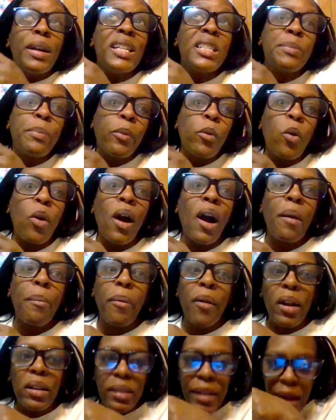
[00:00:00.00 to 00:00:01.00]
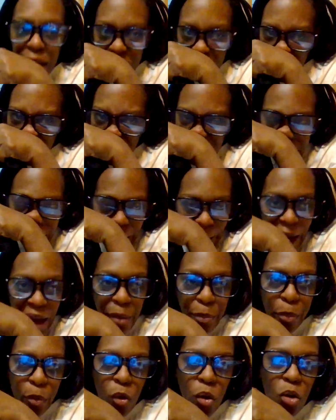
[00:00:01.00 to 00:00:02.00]
his well, our birthday is in
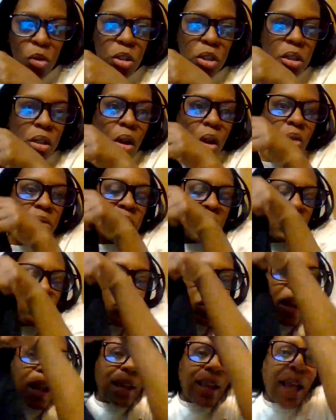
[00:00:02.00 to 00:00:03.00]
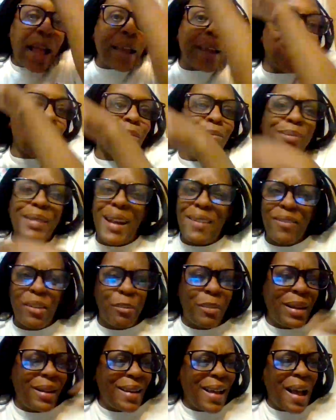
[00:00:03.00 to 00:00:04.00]
April, so this is what I got him. Not for
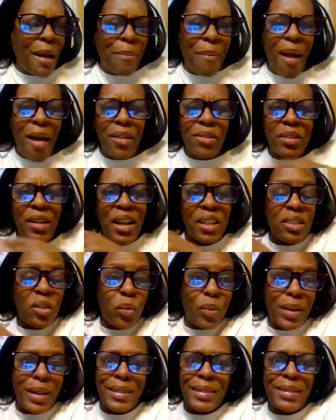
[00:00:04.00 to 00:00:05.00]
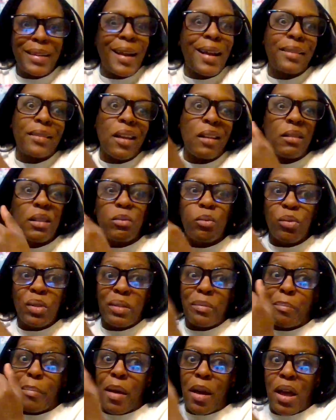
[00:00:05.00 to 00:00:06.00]
me. I apologize for what I said. I thought this
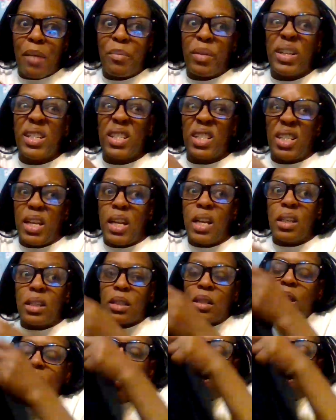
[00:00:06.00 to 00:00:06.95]
was mine, but this is his.